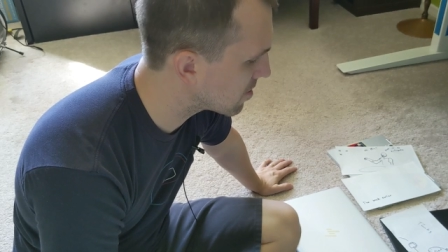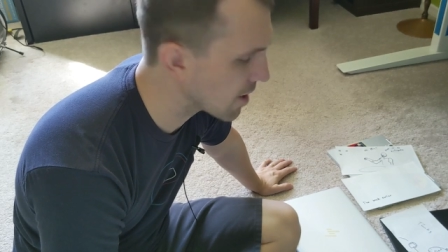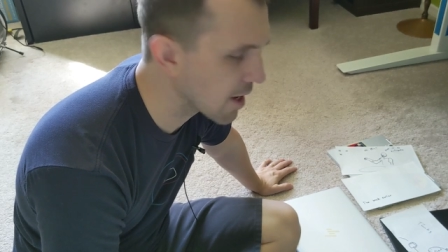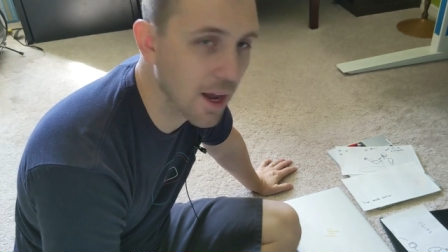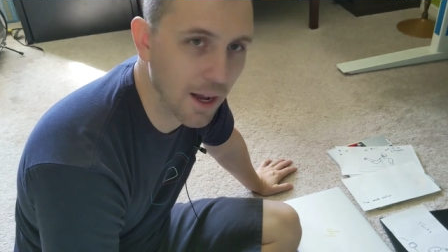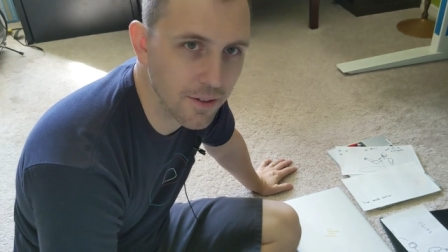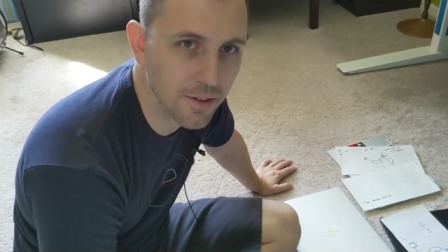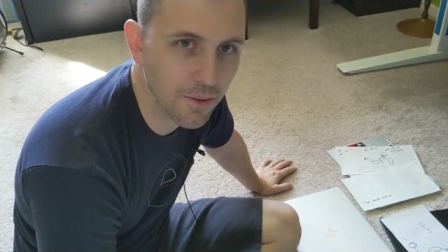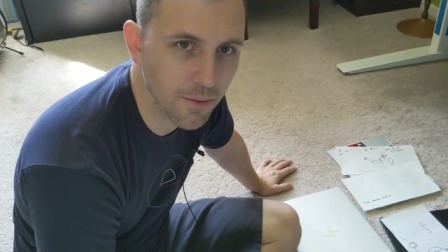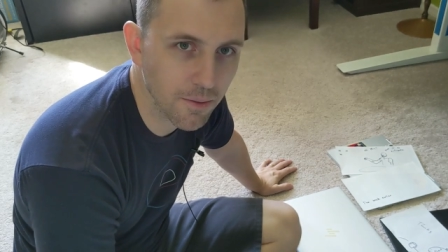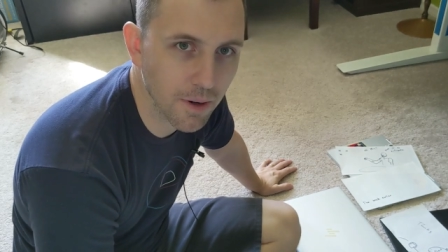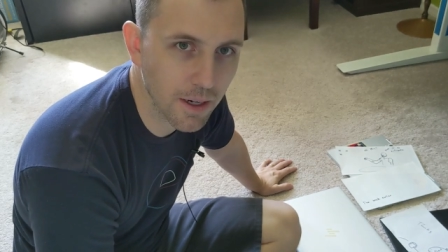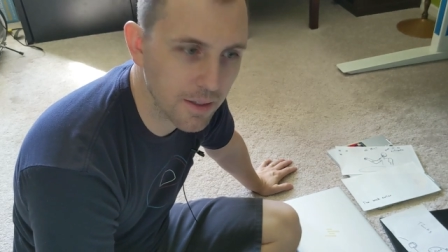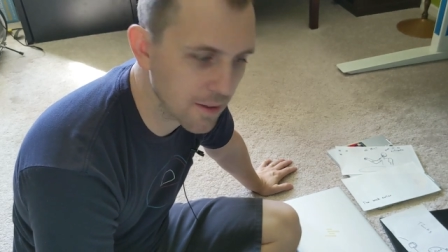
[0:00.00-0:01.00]
yeah, so
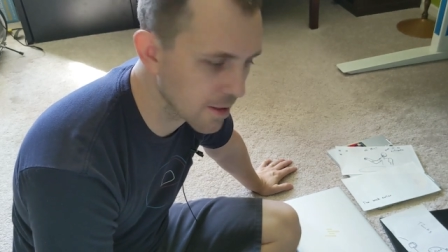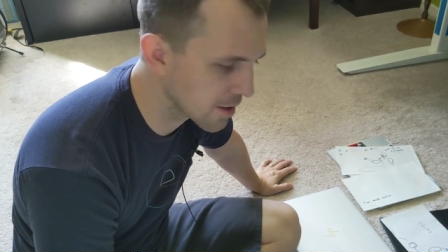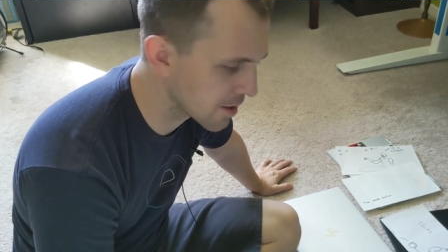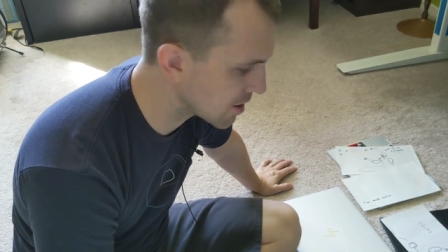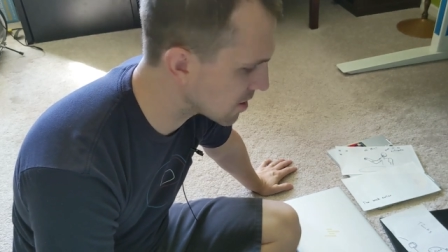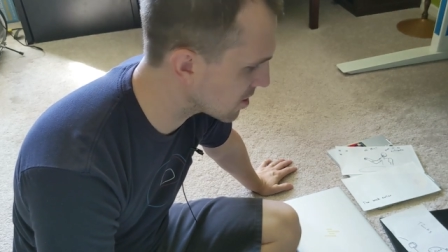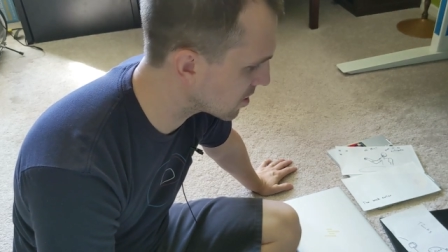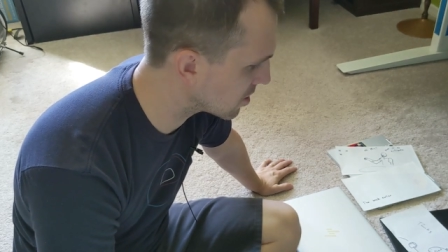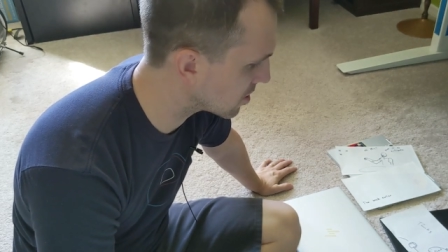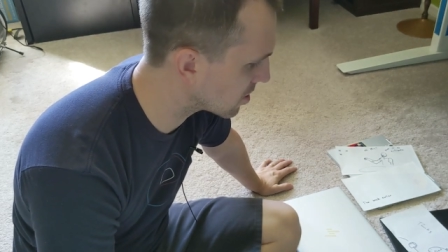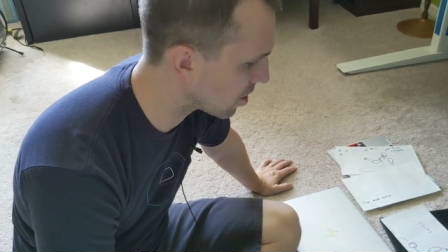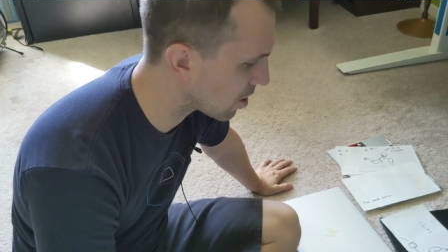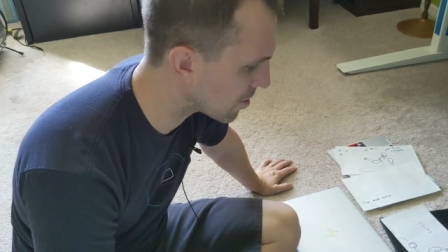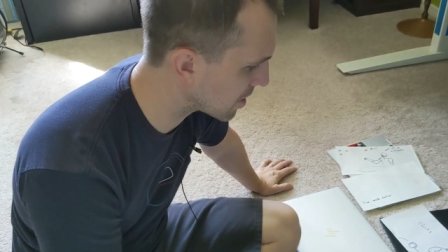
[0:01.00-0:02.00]
I, I think this is a good
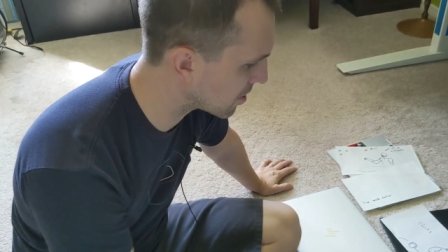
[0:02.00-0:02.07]
call. I